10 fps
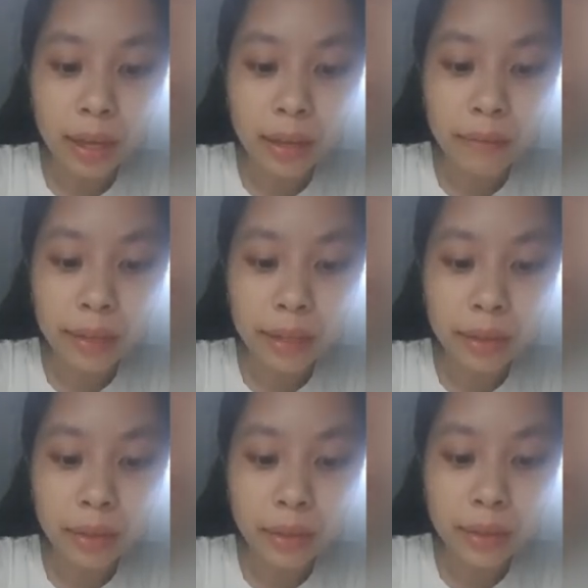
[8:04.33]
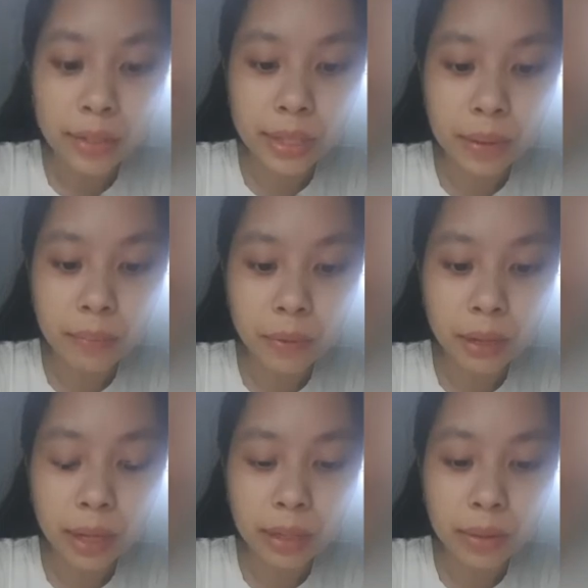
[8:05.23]
Even in the girls in
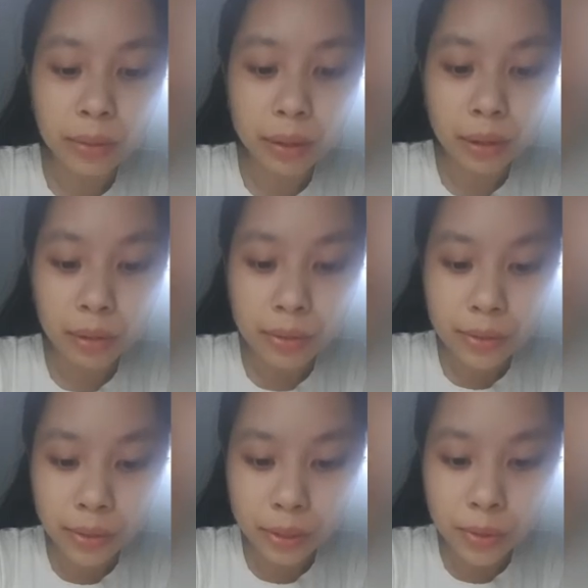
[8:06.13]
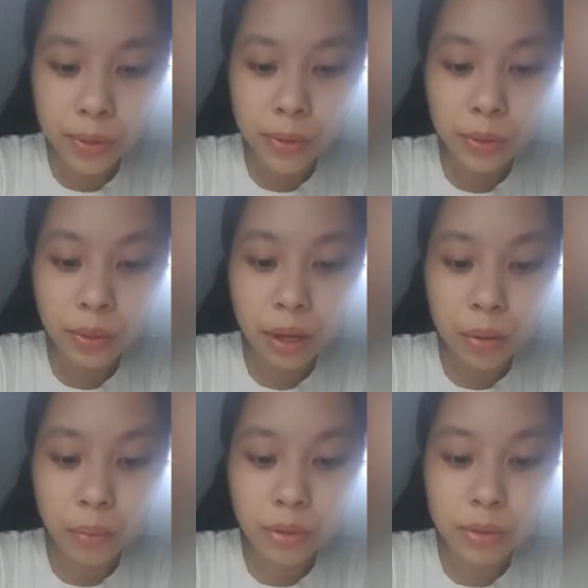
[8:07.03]
Bugalo 32
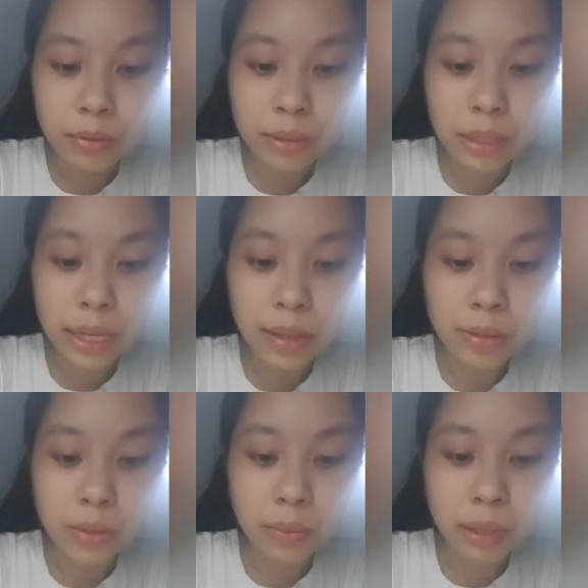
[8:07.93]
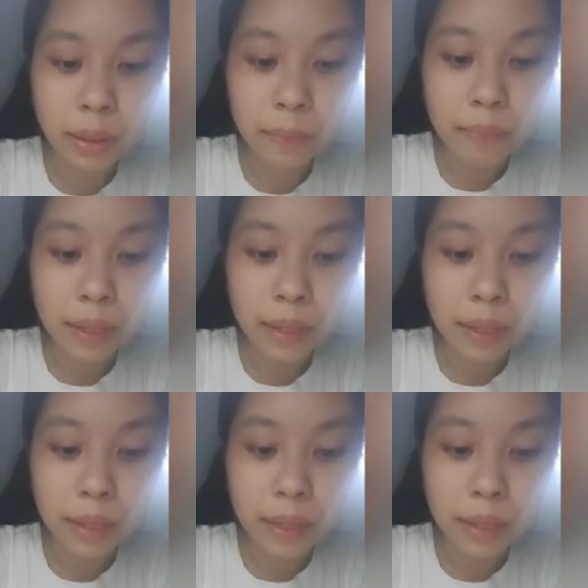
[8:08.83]
were totally into me.